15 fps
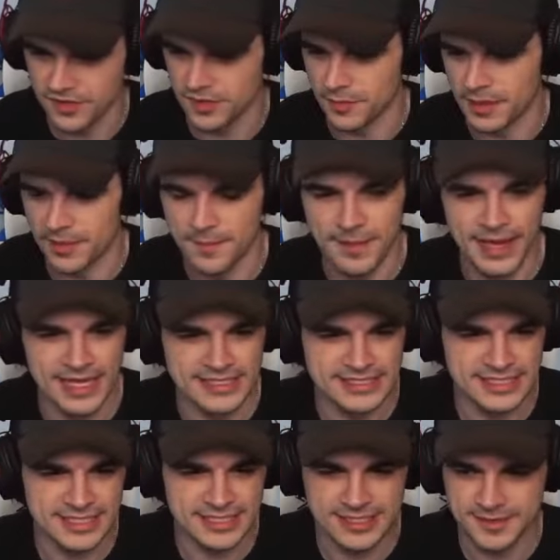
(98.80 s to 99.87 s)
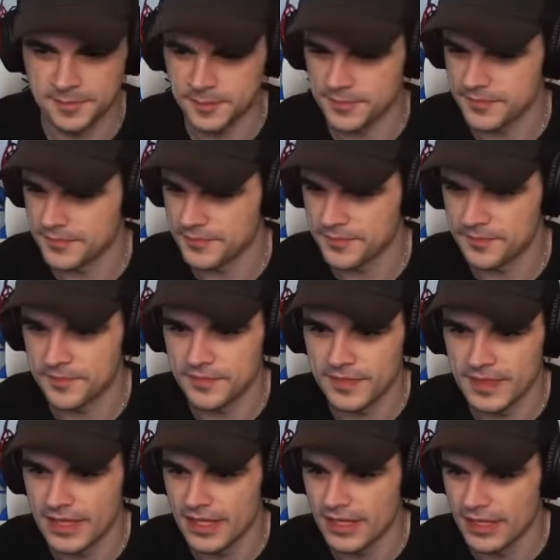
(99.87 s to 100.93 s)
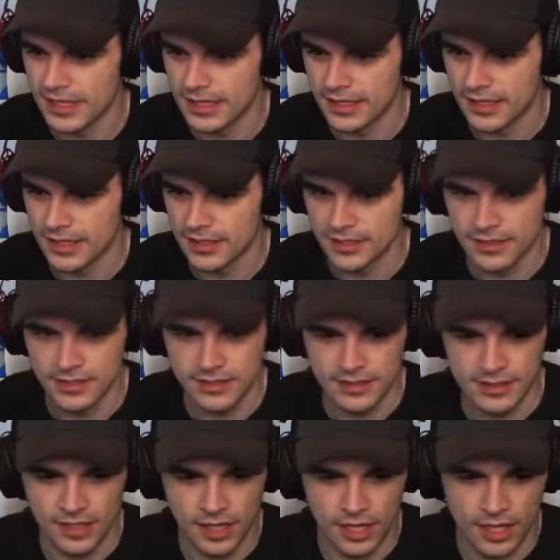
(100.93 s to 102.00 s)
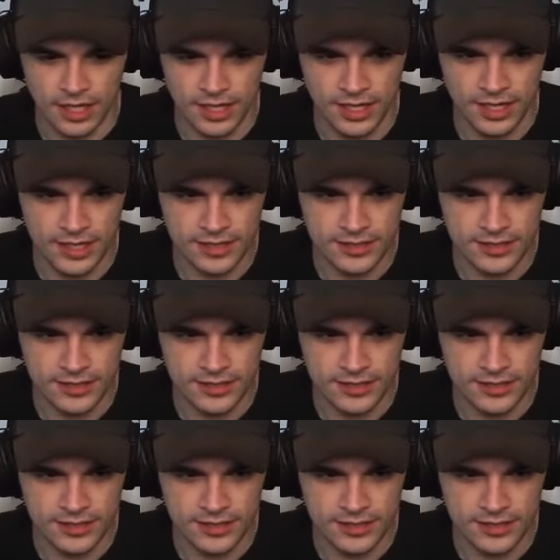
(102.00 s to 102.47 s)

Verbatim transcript: gonna be a mess. Okay, does it sound better? Uh,